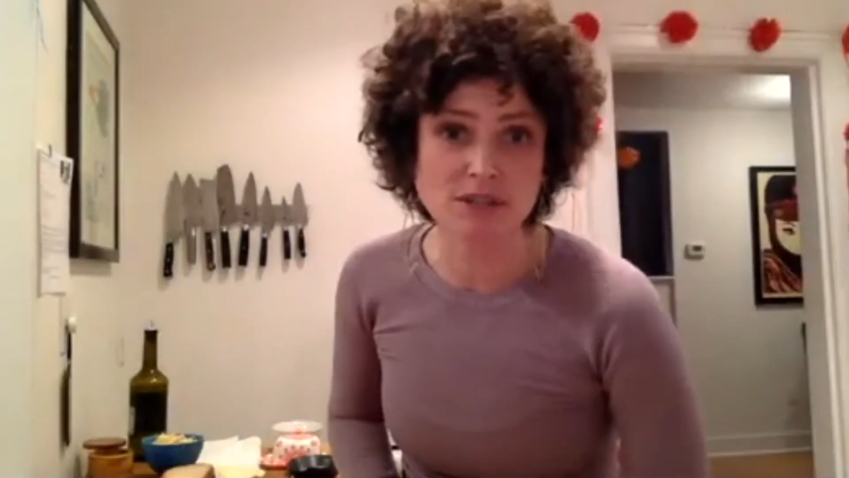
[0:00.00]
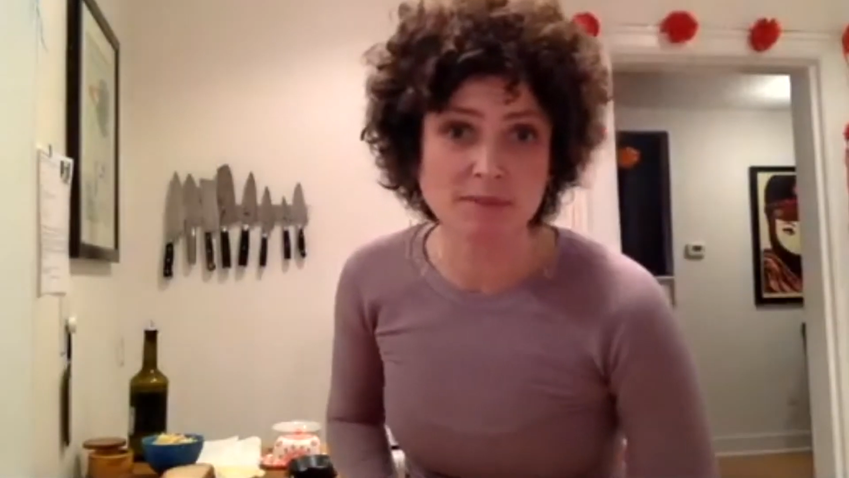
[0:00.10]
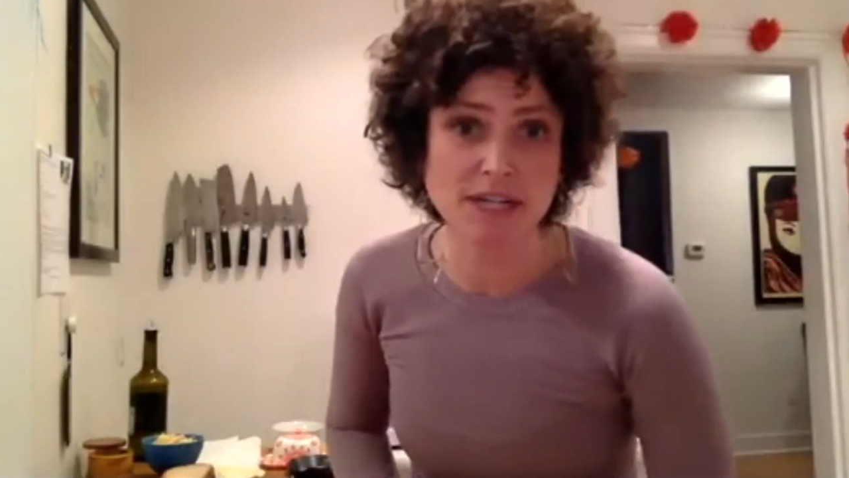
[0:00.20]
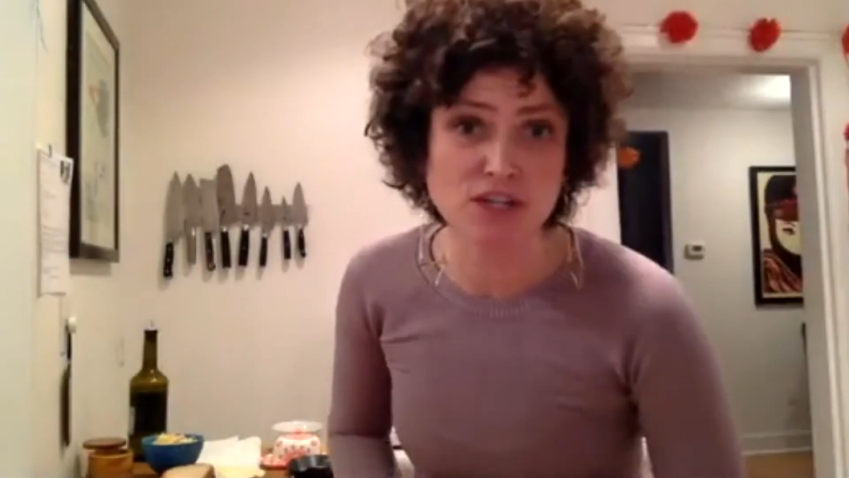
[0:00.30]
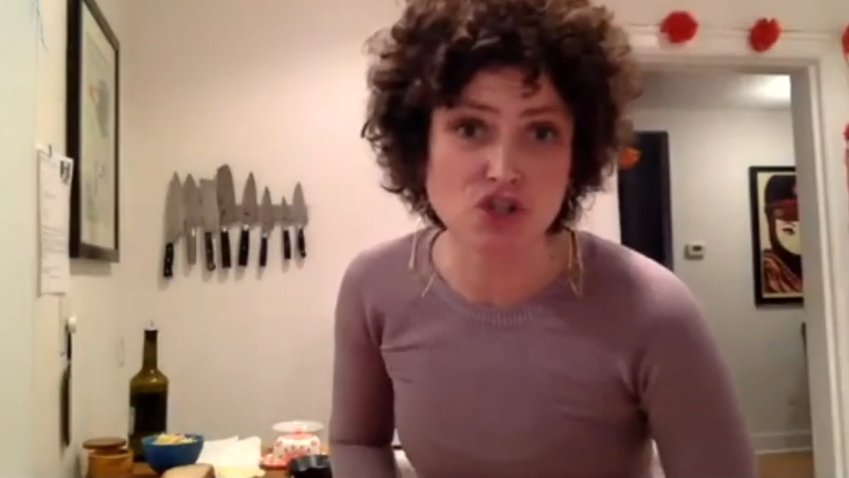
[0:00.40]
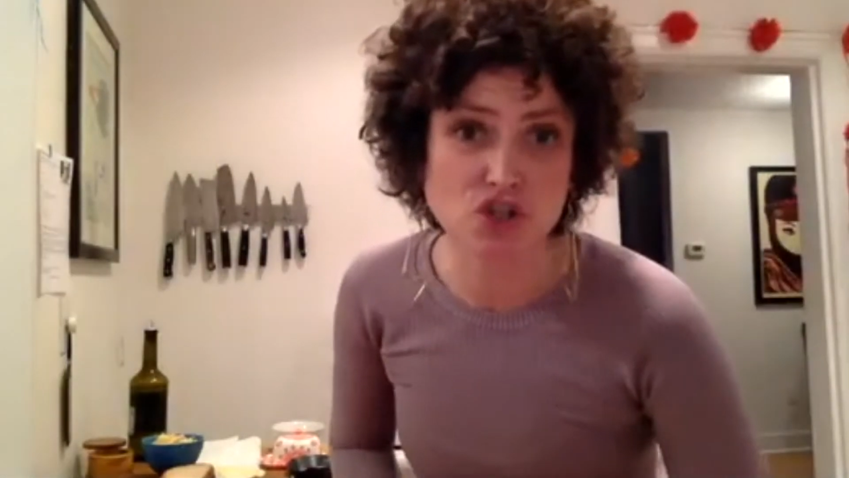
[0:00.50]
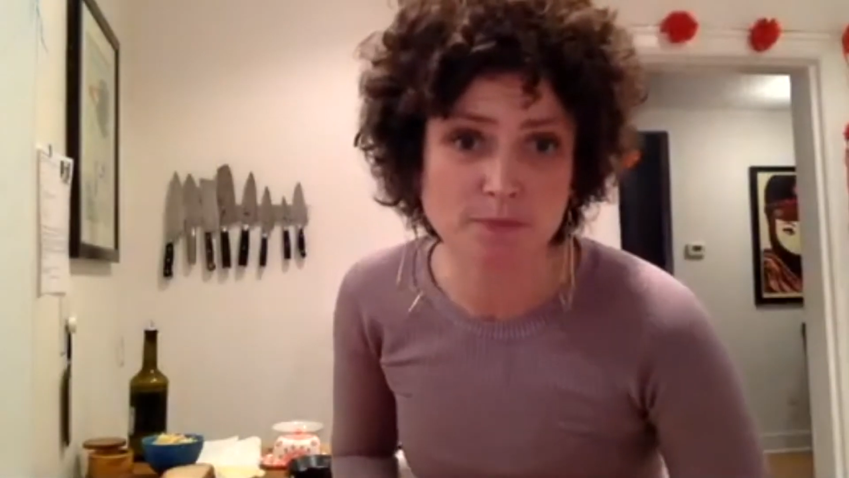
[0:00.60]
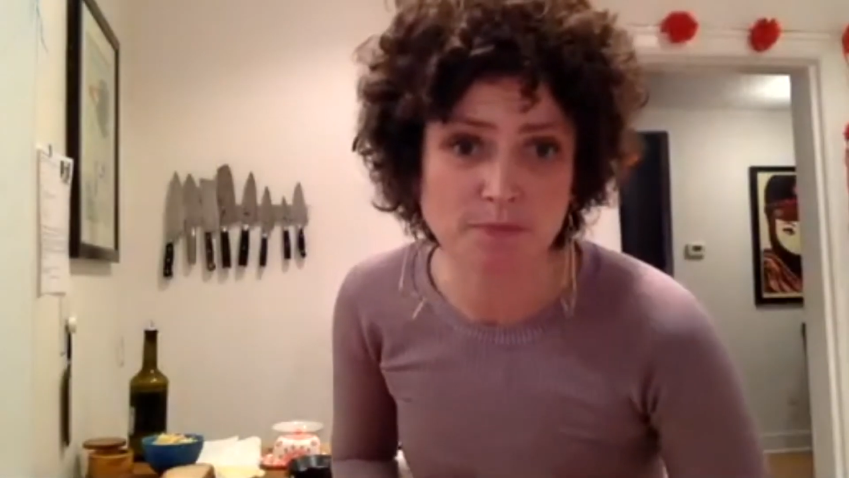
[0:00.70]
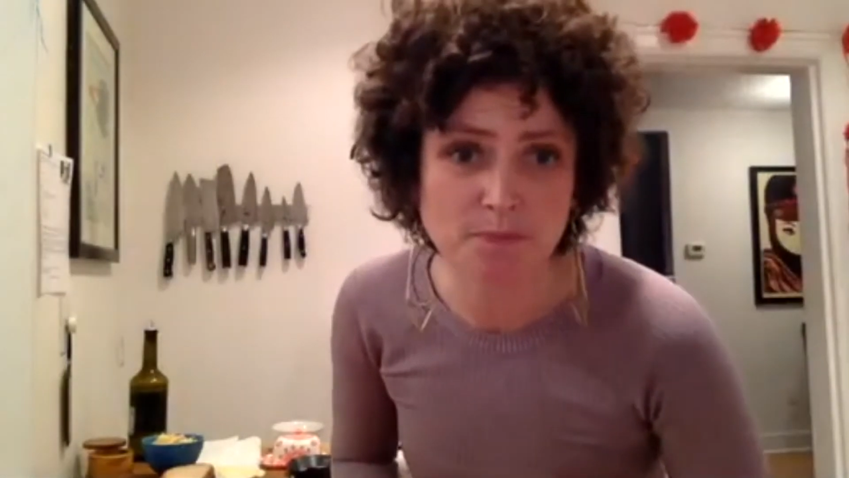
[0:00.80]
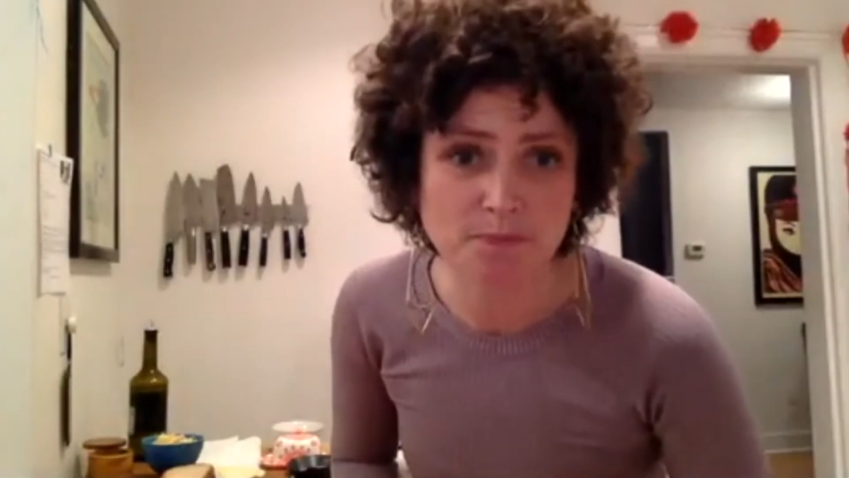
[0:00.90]
spinach.
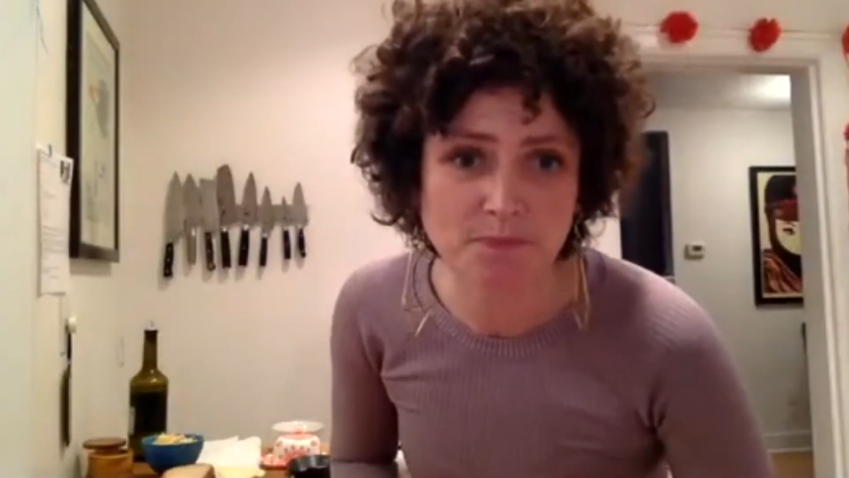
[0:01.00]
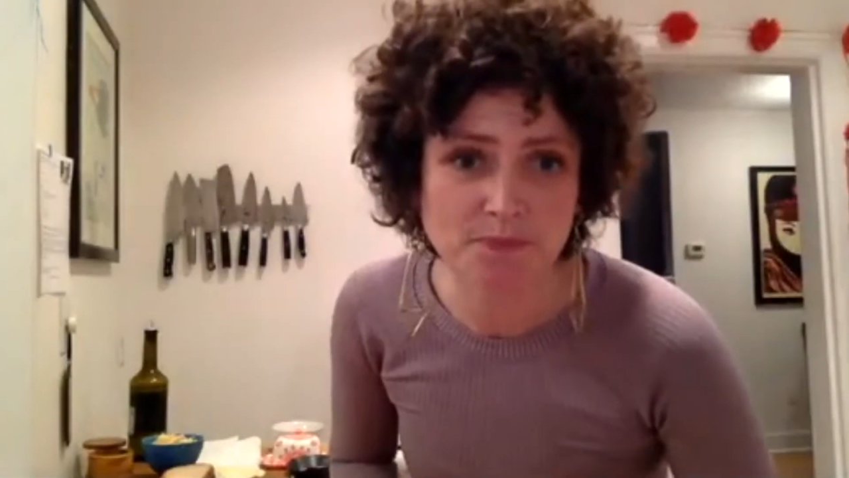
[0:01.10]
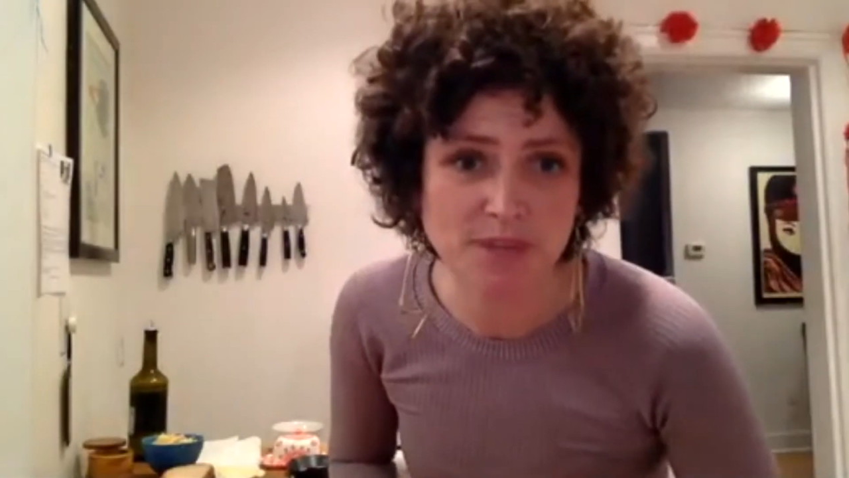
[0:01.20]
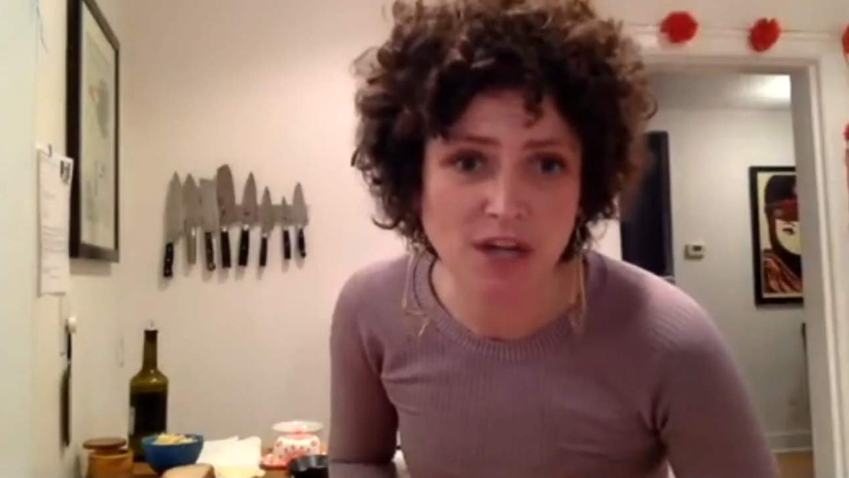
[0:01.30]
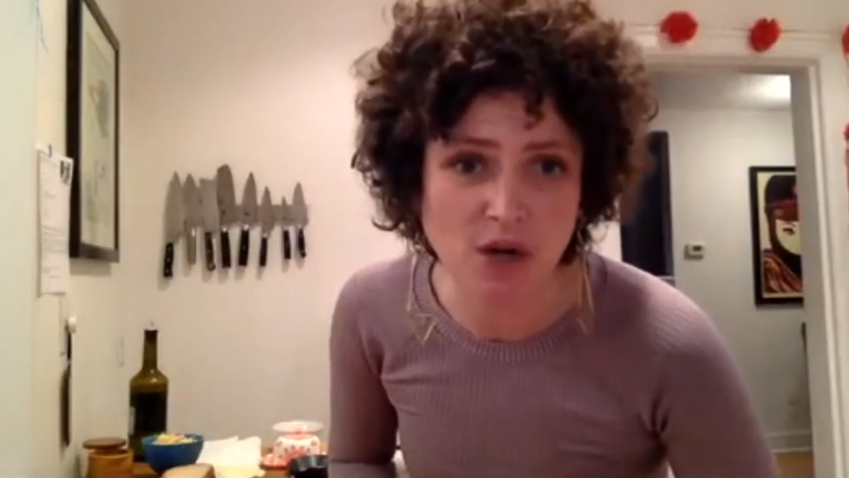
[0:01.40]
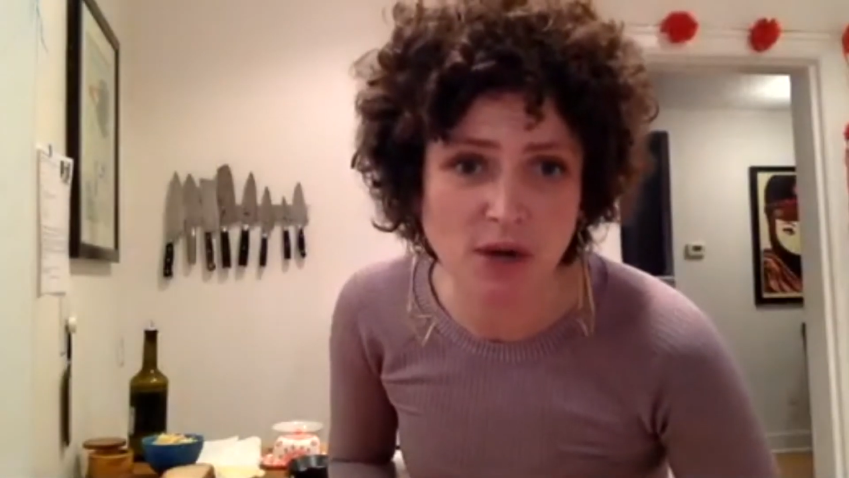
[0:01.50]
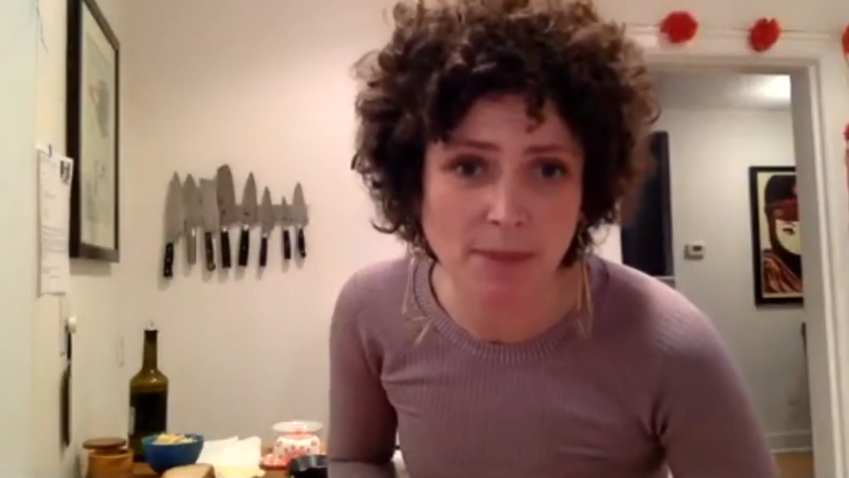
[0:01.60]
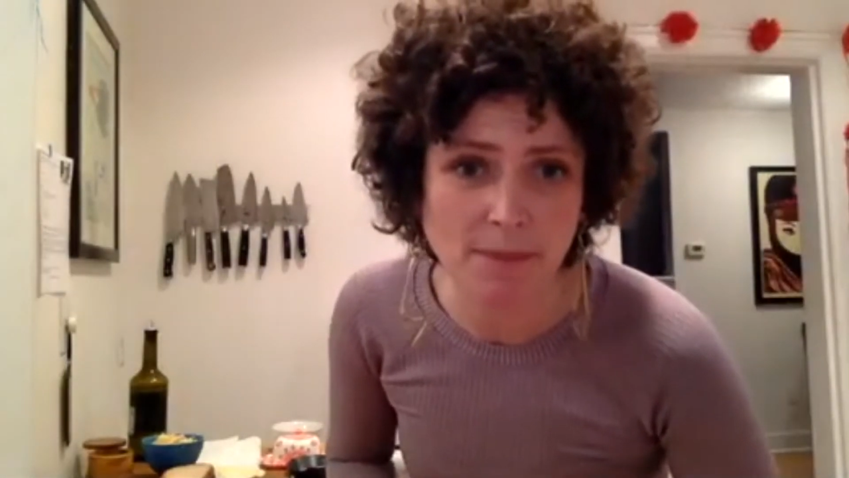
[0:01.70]
Okay.